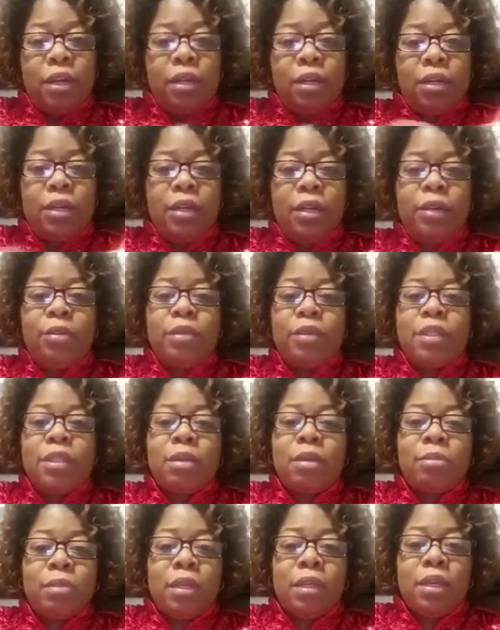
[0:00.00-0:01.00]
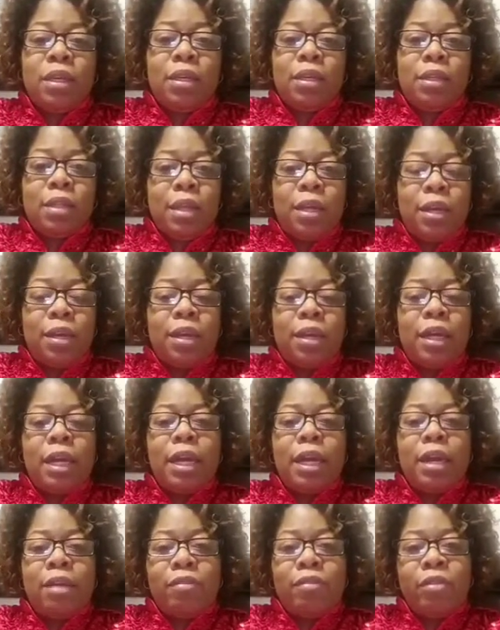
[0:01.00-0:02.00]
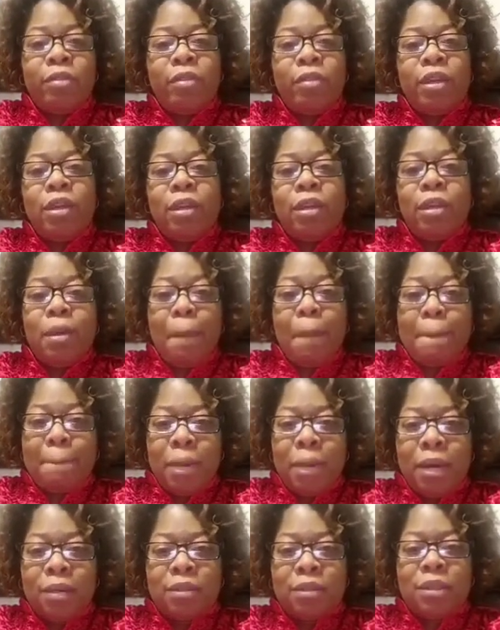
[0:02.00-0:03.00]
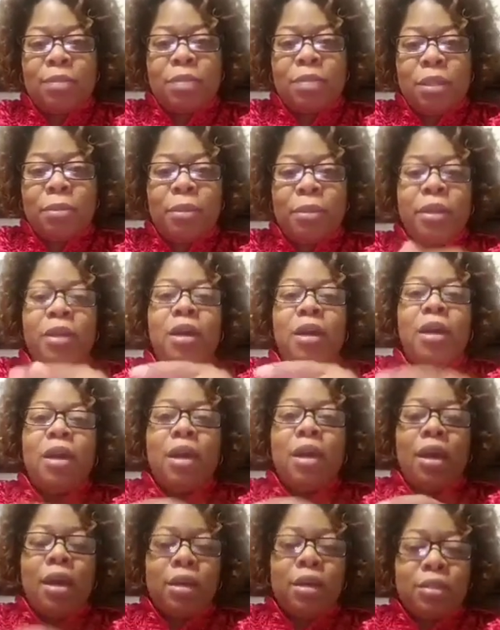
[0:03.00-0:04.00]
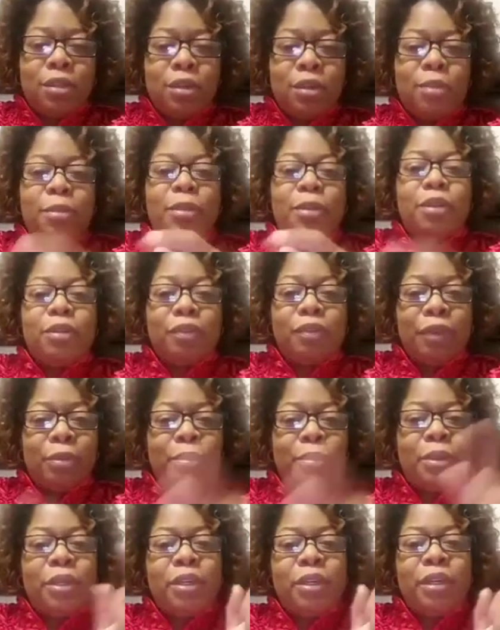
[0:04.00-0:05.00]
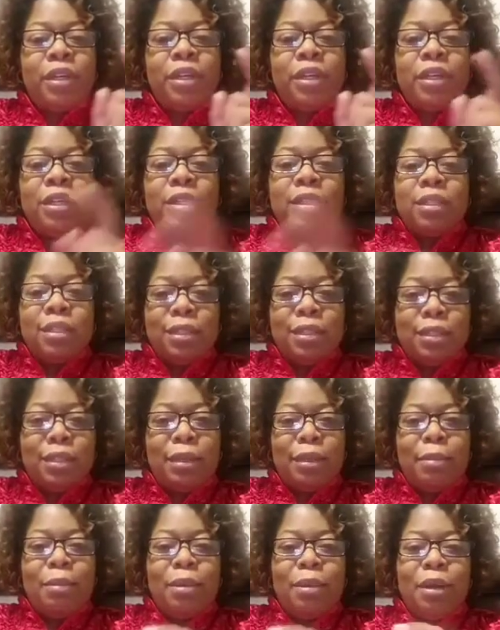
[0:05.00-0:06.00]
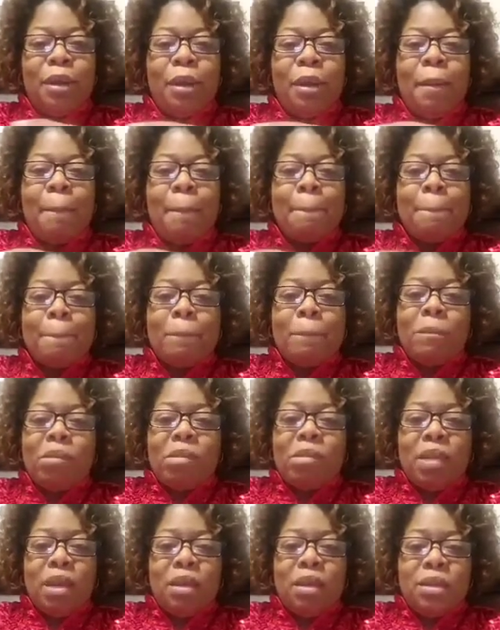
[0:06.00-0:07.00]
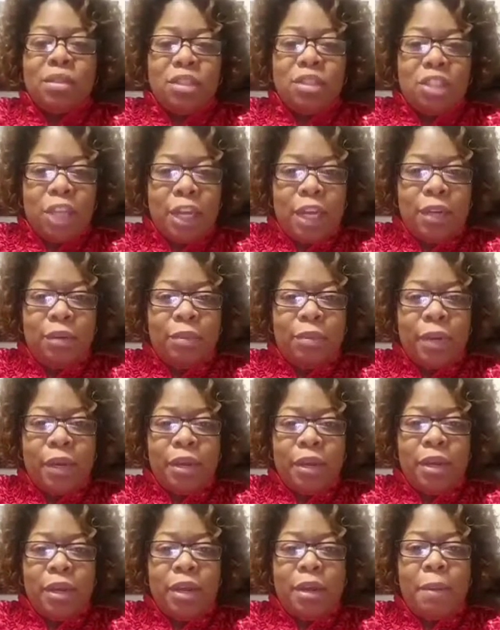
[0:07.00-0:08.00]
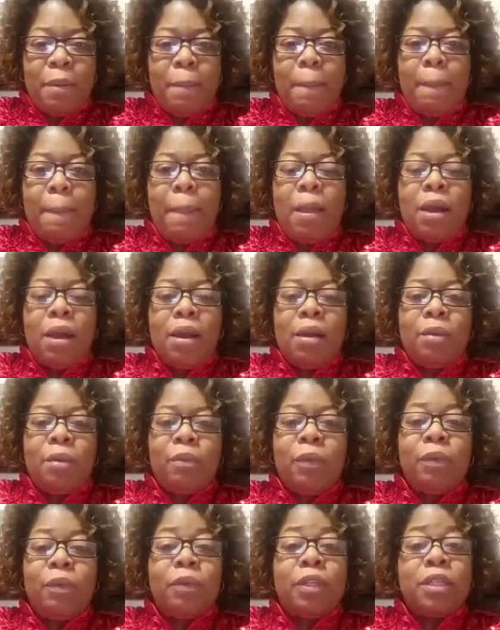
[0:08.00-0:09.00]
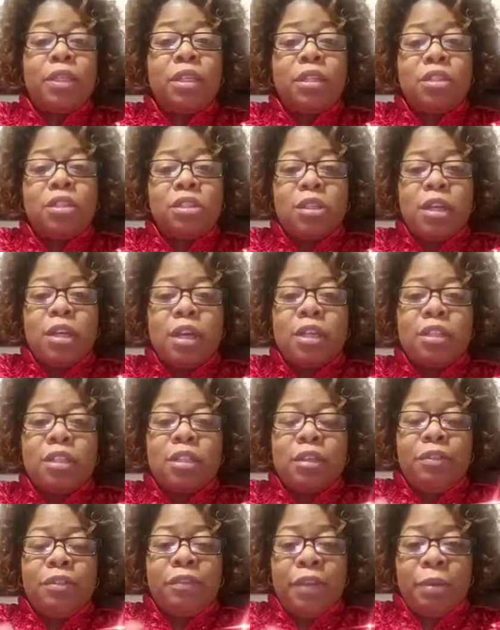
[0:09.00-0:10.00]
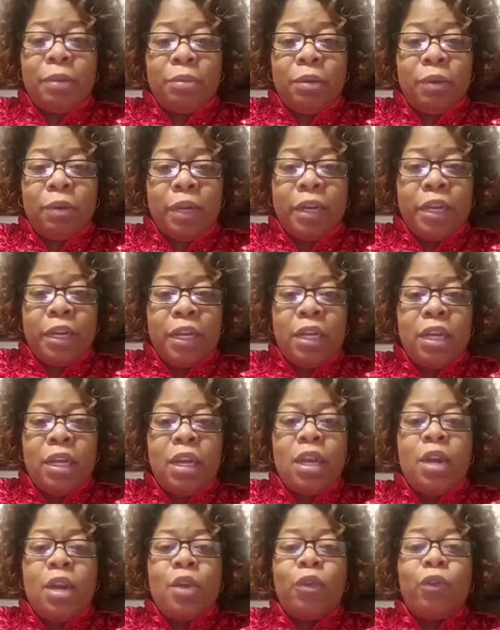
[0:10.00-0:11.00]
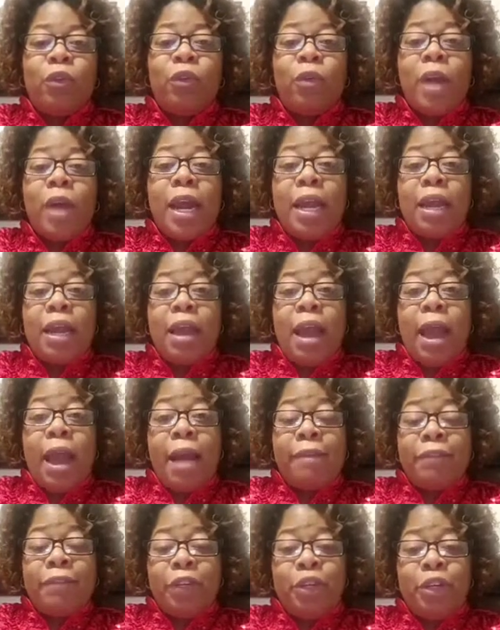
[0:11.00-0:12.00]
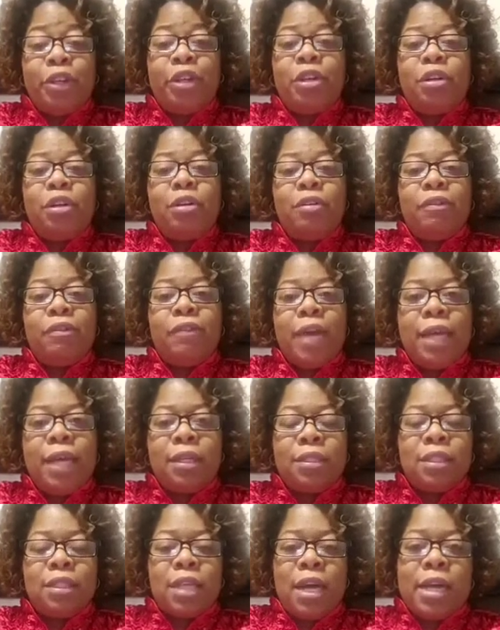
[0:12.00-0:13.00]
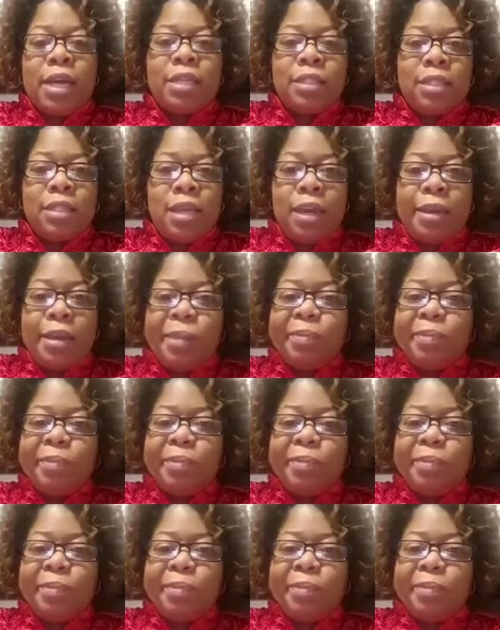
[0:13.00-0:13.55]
there was something there every month. September, October, November, December, and January. We were discharged in February, right after Valentine's Day.